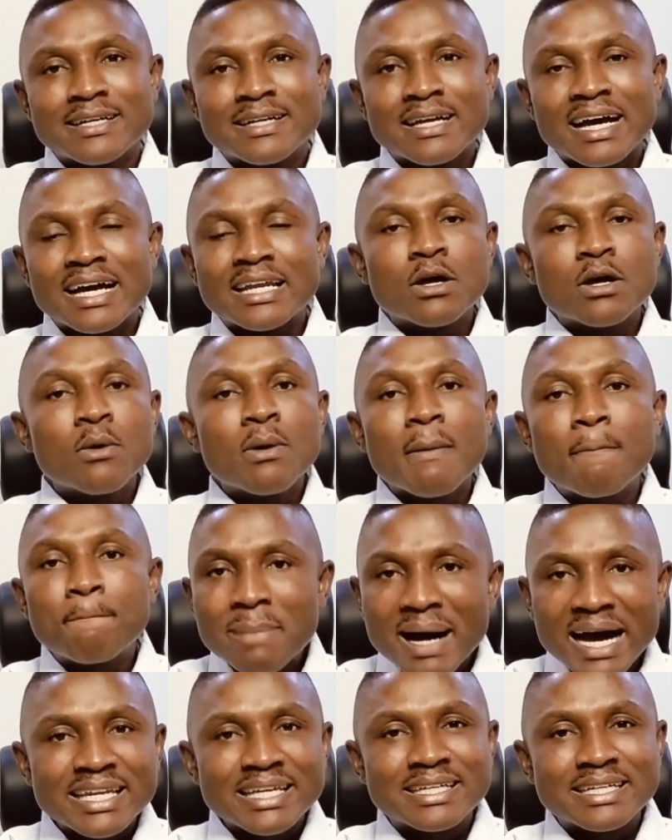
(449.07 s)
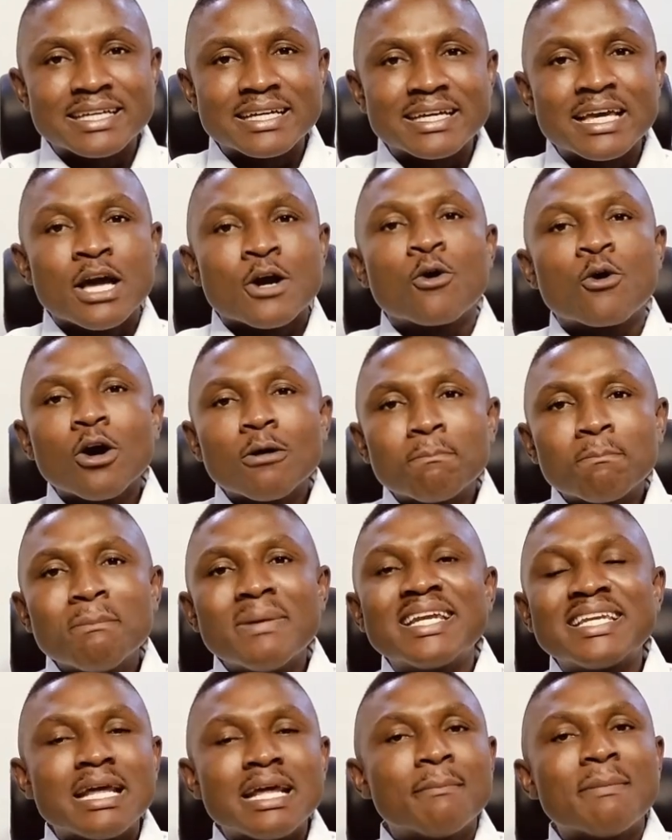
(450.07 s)
And they were panicking. God
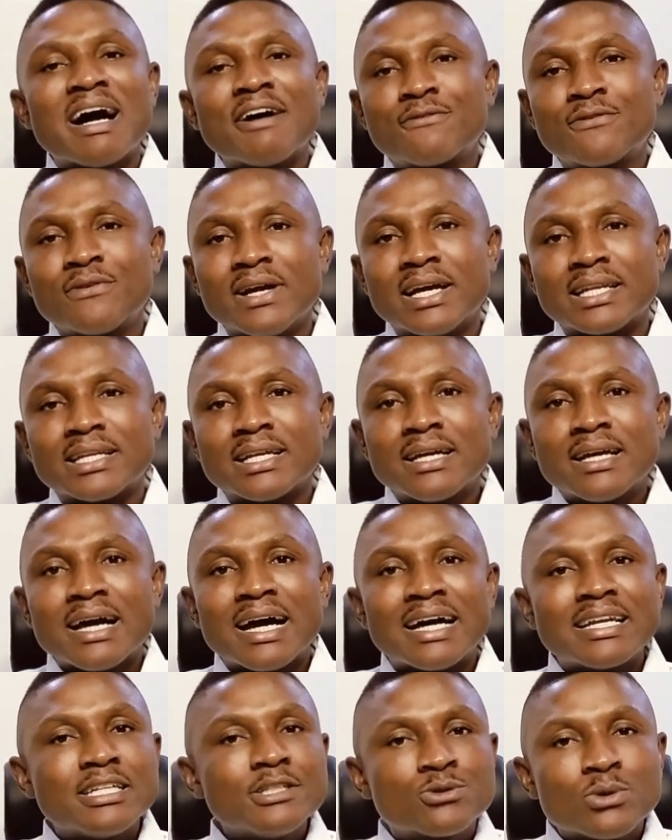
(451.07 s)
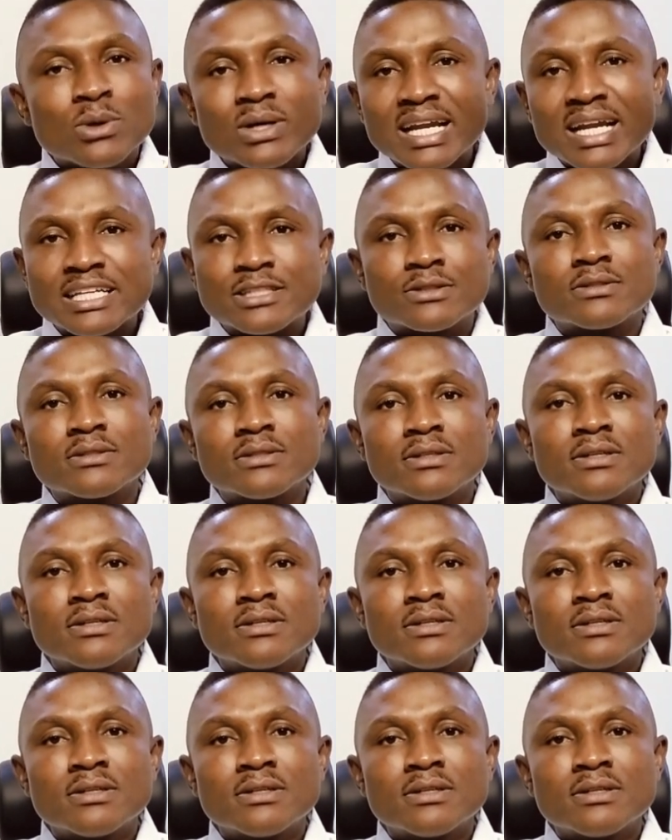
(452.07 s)
made them afraid. And the Israelites